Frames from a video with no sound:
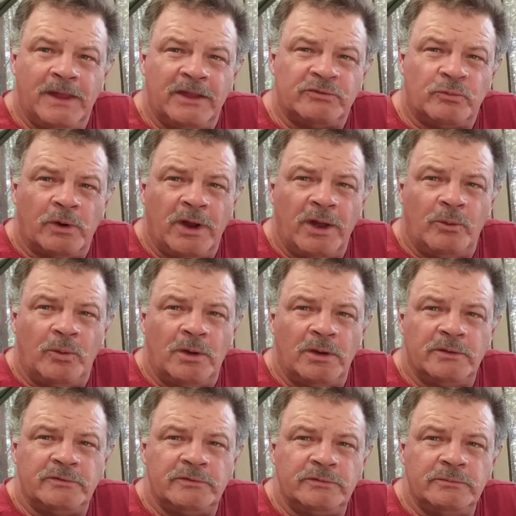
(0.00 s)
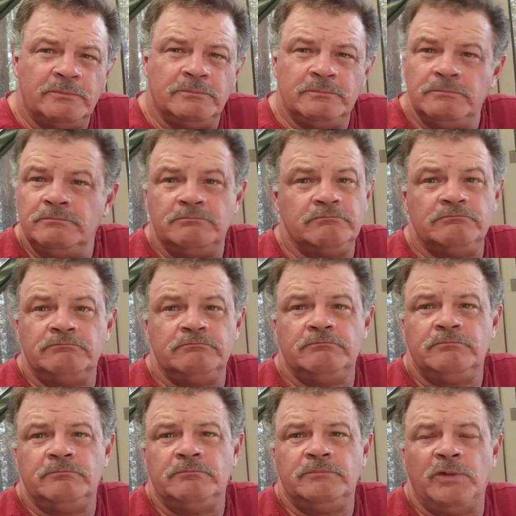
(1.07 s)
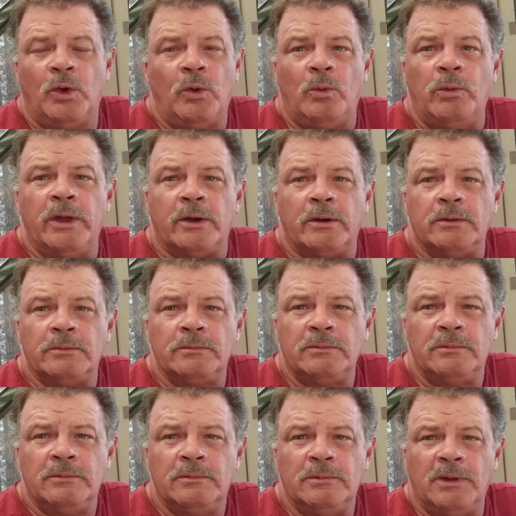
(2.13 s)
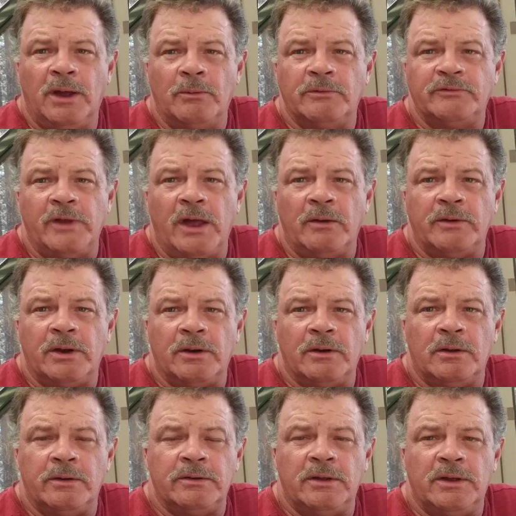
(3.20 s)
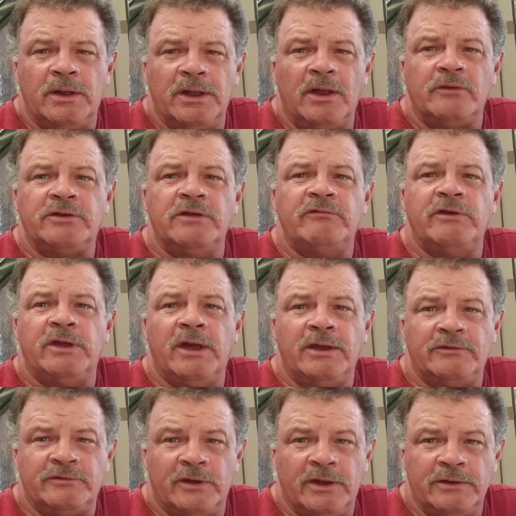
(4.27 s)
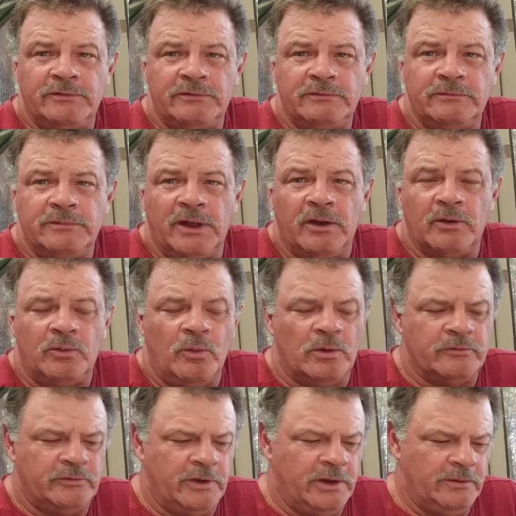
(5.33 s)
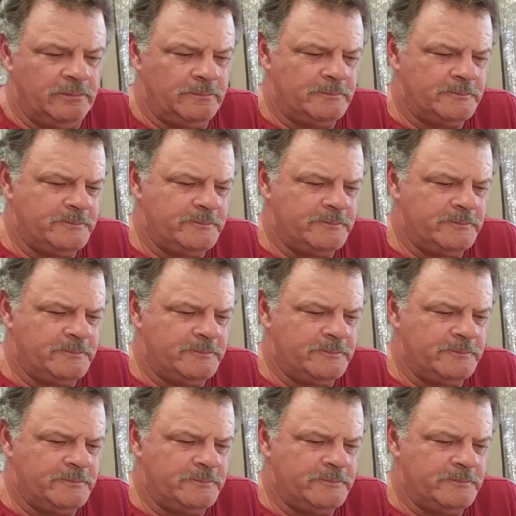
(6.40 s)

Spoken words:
That's where I was the whole winter. I was down there on the LTVA sites, down at Quartzsite.